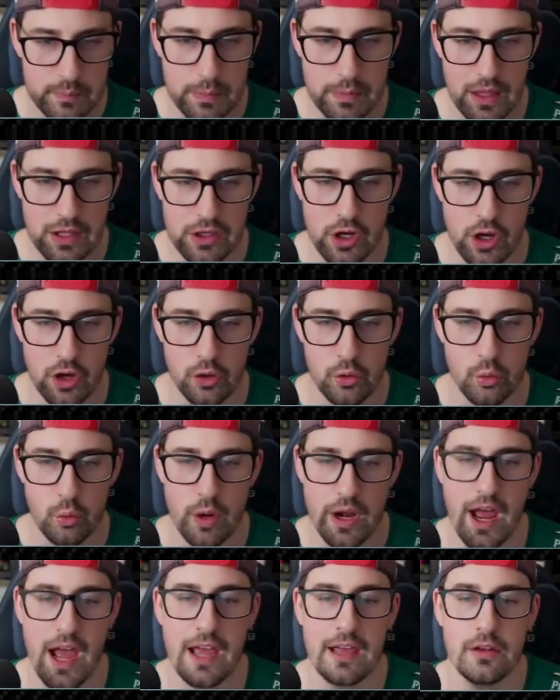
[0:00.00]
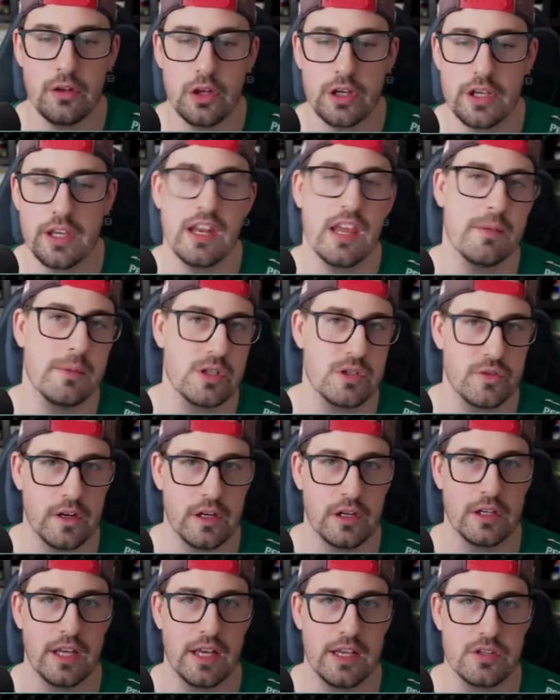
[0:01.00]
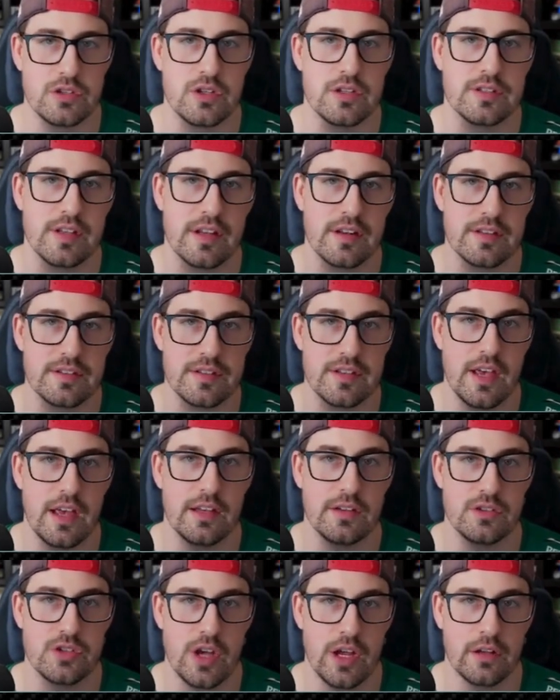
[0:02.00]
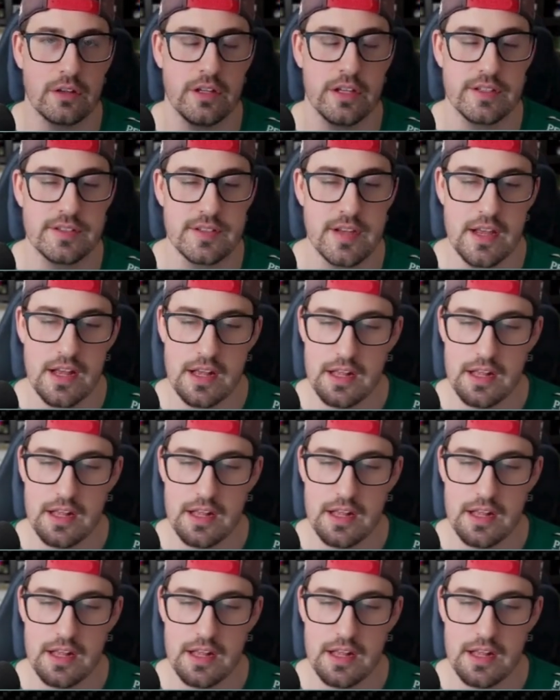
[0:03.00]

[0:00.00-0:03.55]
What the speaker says: when I look at image variations on a set checklist,